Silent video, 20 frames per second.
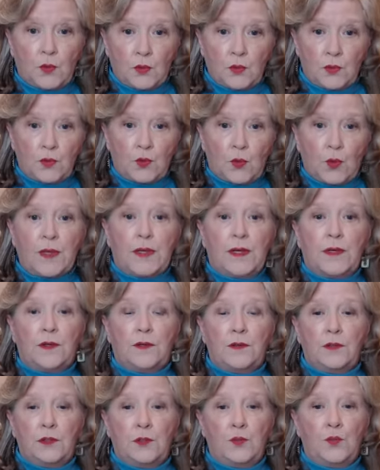quicker.
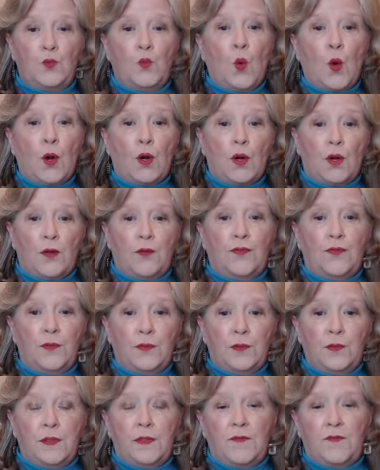You work
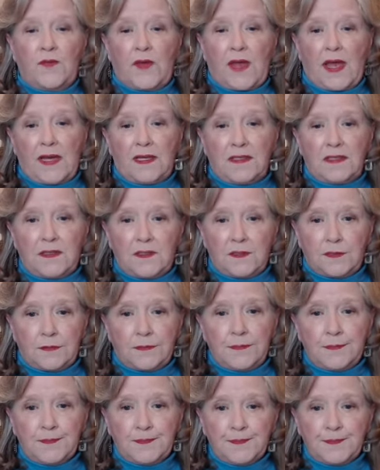through it faster.
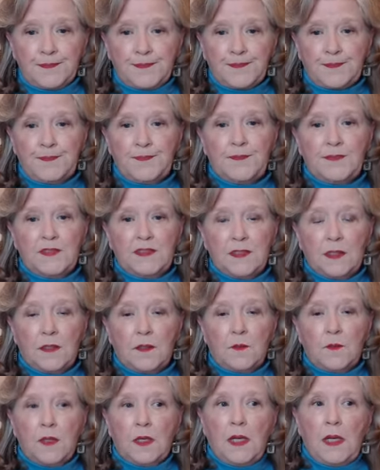
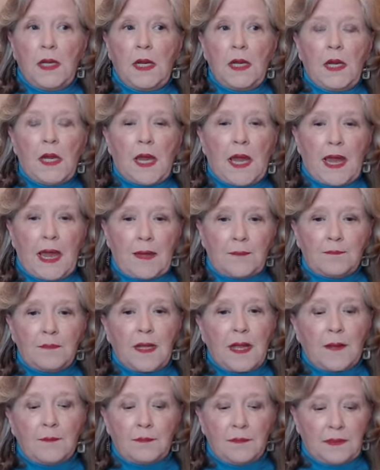So
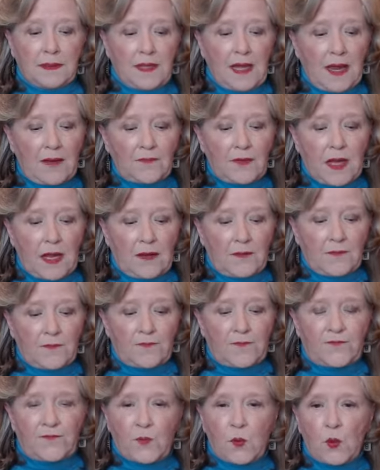I've got
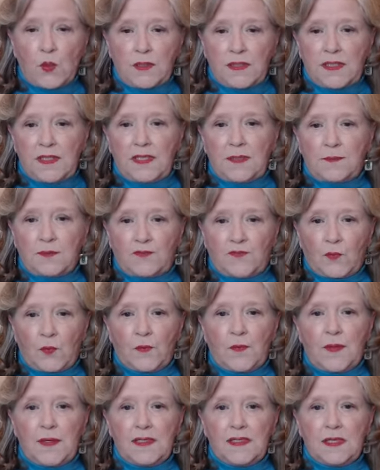four
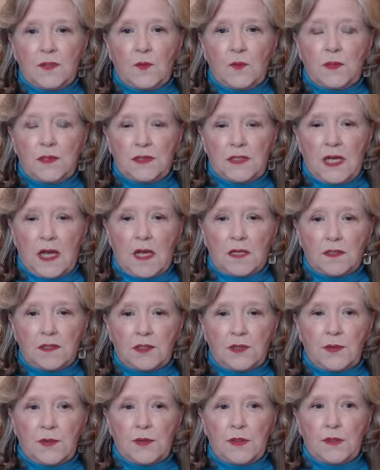things I want to talk
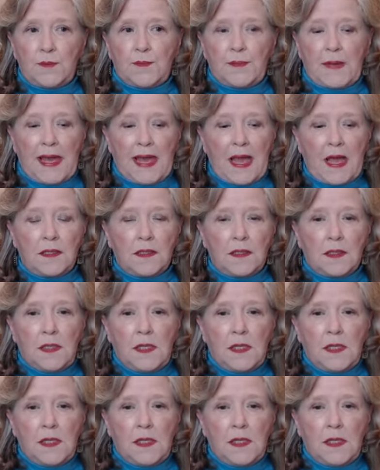to you about.